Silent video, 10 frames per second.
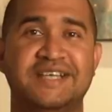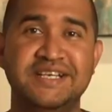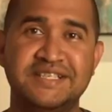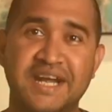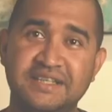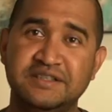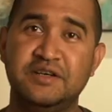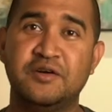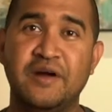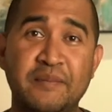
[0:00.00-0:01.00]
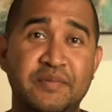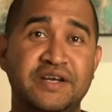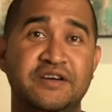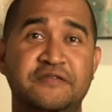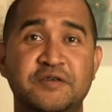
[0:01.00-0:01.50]
I started
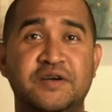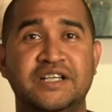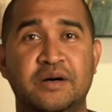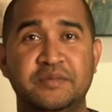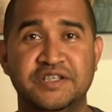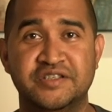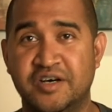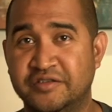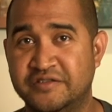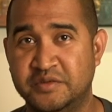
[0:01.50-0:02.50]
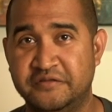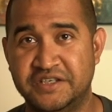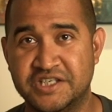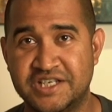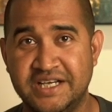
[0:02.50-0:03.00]
cramping a few kilometers out from the
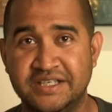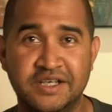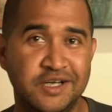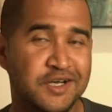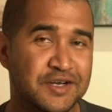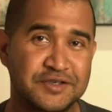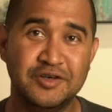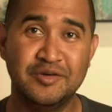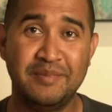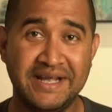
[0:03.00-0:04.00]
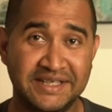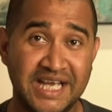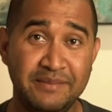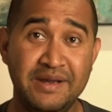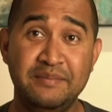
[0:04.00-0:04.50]
finish line. So by the
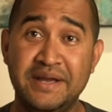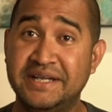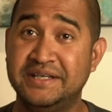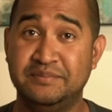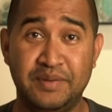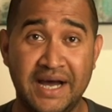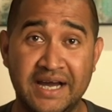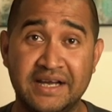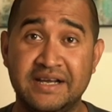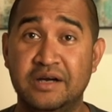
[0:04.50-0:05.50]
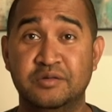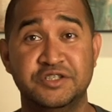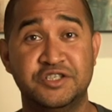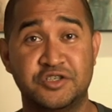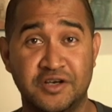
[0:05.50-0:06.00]
time I made it back, I
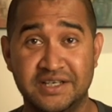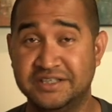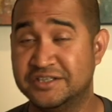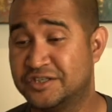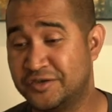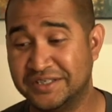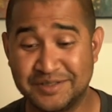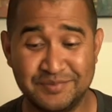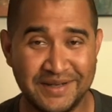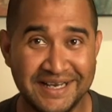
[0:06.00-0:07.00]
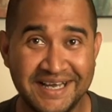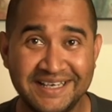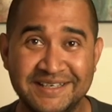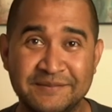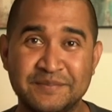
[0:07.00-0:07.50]
was struggling to straighten my leg.
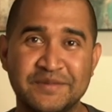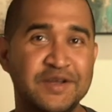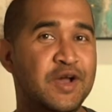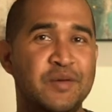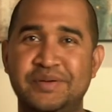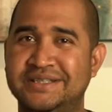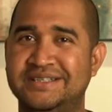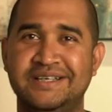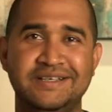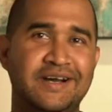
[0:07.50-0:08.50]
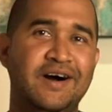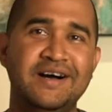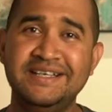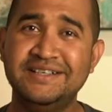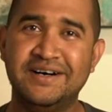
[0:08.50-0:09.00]
But
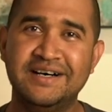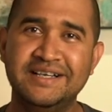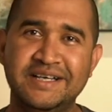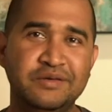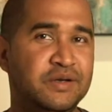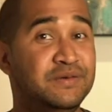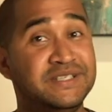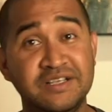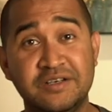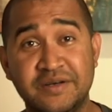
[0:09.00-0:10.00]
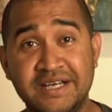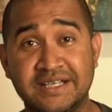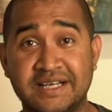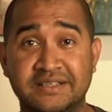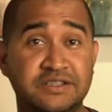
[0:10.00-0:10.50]
all in all, it was still great.
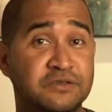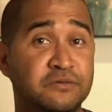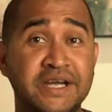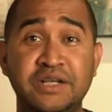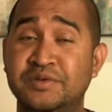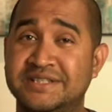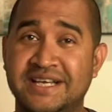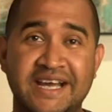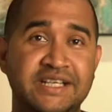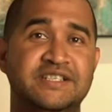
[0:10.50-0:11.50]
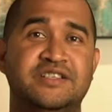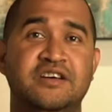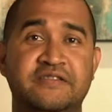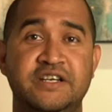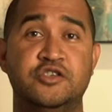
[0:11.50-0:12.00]
Like, the terrain was the kind of
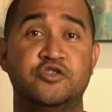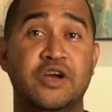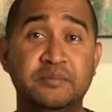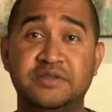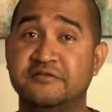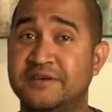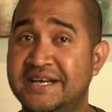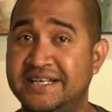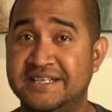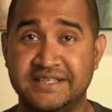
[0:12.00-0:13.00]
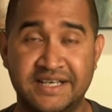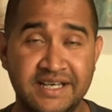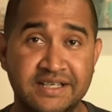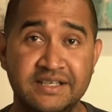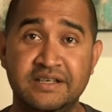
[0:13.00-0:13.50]
stuff I dreamt of riding as a
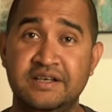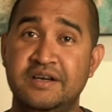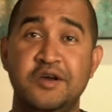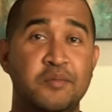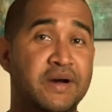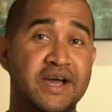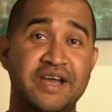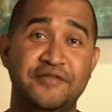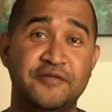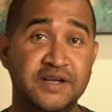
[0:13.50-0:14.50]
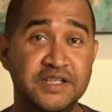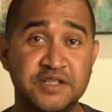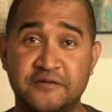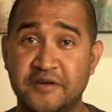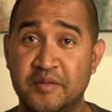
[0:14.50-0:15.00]
kid. My friends
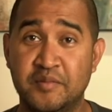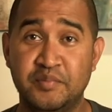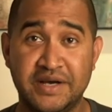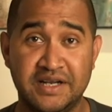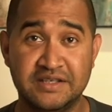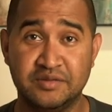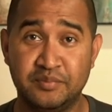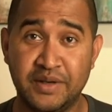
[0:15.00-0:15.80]
from Pedals and